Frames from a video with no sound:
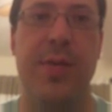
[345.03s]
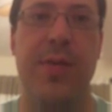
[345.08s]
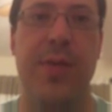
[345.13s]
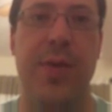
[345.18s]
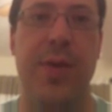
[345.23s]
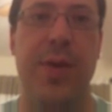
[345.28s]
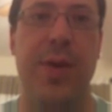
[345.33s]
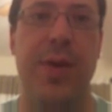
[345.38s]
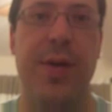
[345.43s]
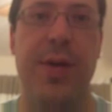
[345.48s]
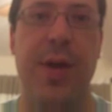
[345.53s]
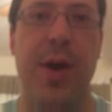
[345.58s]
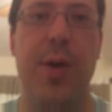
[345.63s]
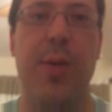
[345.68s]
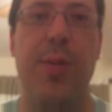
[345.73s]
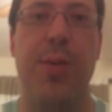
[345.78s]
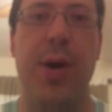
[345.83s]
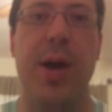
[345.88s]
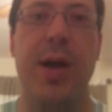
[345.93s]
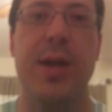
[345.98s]
for their
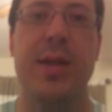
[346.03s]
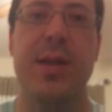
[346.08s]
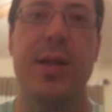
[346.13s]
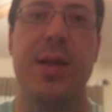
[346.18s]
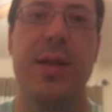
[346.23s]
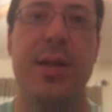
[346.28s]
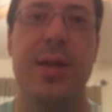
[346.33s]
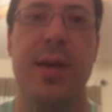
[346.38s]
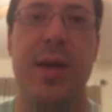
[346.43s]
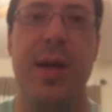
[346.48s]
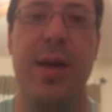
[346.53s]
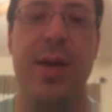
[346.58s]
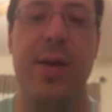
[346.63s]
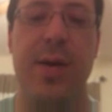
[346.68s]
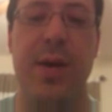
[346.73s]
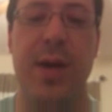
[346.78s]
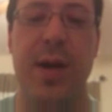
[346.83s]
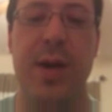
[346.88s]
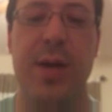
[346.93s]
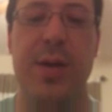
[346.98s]
thought process
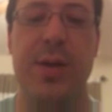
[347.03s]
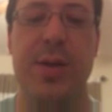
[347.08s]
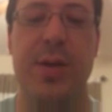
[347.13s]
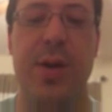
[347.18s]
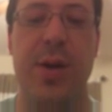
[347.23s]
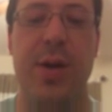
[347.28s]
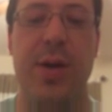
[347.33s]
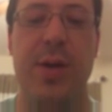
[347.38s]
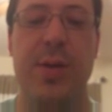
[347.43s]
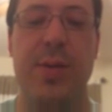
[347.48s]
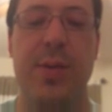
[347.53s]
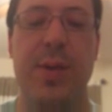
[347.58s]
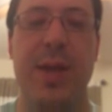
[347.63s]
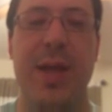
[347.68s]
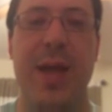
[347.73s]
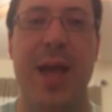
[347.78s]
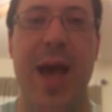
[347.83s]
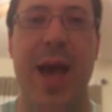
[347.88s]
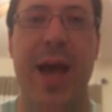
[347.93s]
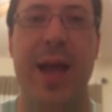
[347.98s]
now. They're starting to
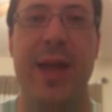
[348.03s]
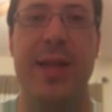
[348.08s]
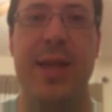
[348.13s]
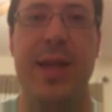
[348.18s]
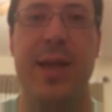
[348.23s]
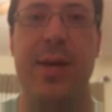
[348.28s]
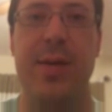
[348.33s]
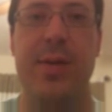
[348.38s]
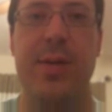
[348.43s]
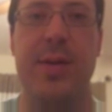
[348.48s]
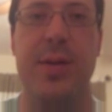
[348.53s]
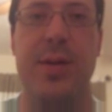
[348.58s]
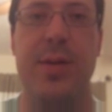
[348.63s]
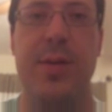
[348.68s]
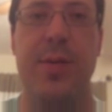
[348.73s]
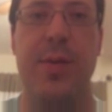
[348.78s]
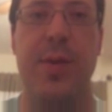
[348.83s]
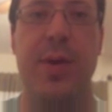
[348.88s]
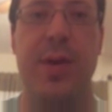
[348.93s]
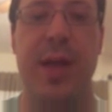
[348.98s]
really act out
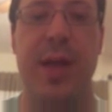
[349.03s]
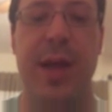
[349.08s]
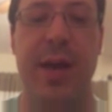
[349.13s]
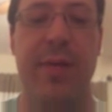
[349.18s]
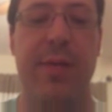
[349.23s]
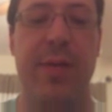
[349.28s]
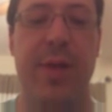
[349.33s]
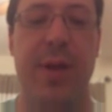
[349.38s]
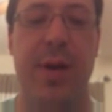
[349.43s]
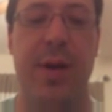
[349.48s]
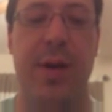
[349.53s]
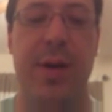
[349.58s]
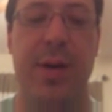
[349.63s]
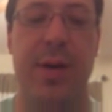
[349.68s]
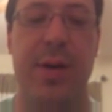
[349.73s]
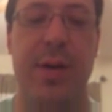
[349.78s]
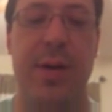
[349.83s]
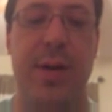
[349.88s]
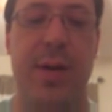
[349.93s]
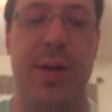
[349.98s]
what they've
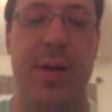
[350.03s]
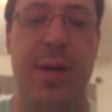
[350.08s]
learned.